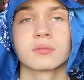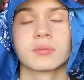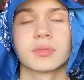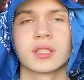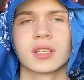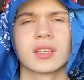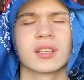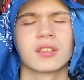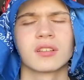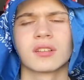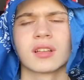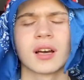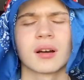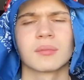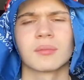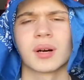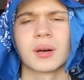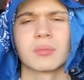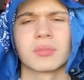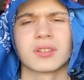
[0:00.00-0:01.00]
I mean,
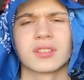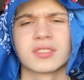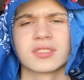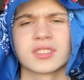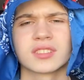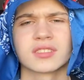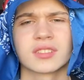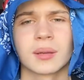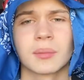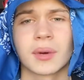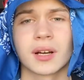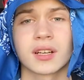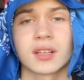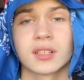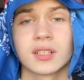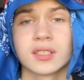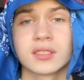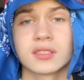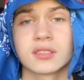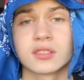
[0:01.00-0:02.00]
not my brothers and sisters, they're my
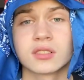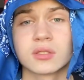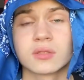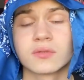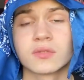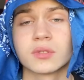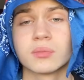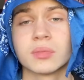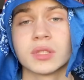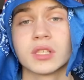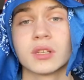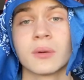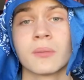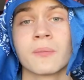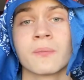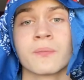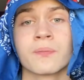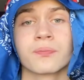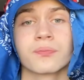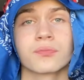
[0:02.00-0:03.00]
cousins. You feel me?
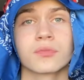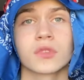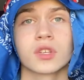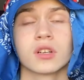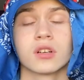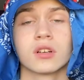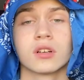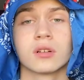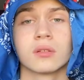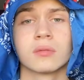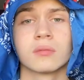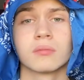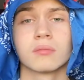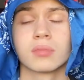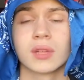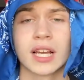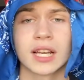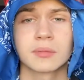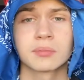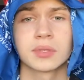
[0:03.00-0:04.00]
um,
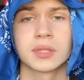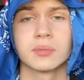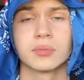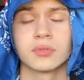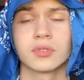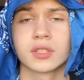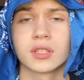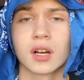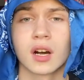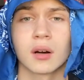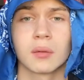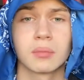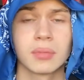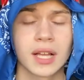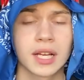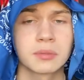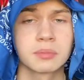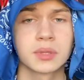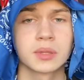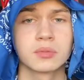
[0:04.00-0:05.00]
black people, y'all
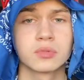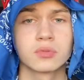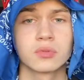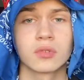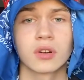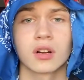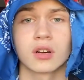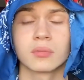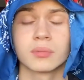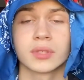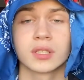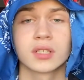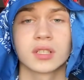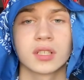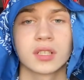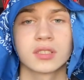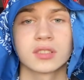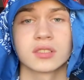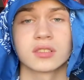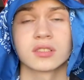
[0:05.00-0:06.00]
black people would all be
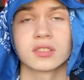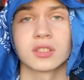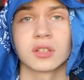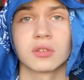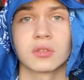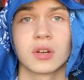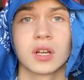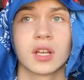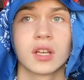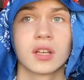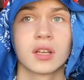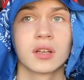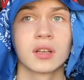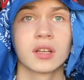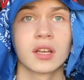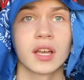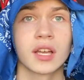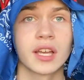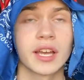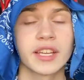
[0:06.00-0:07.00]
cousins, yo.
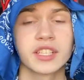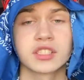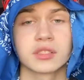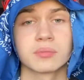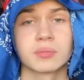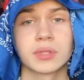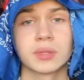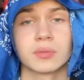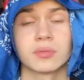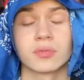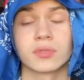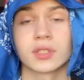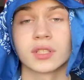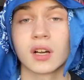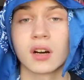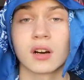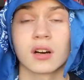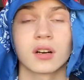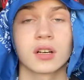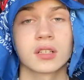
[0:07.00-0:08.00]
Asian people,
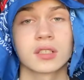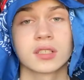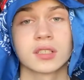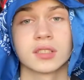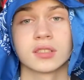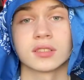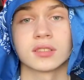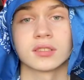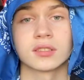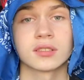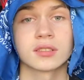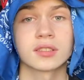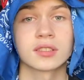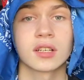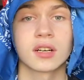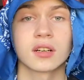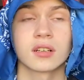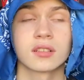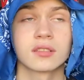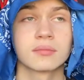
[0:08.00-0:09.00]
y'all all cousins,
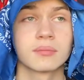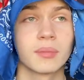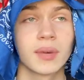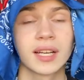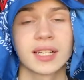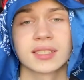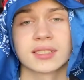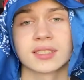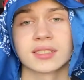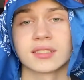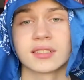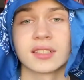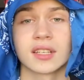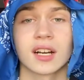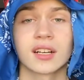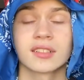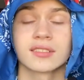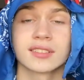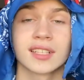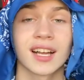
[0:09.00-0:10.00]
y'all Mexican,
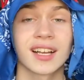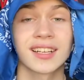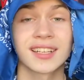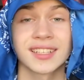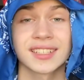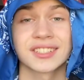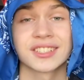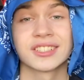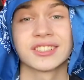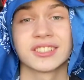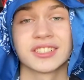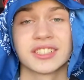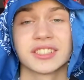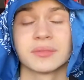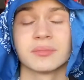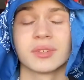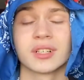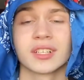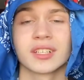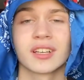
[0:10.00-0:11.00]
y'all y'all get the gist, bro.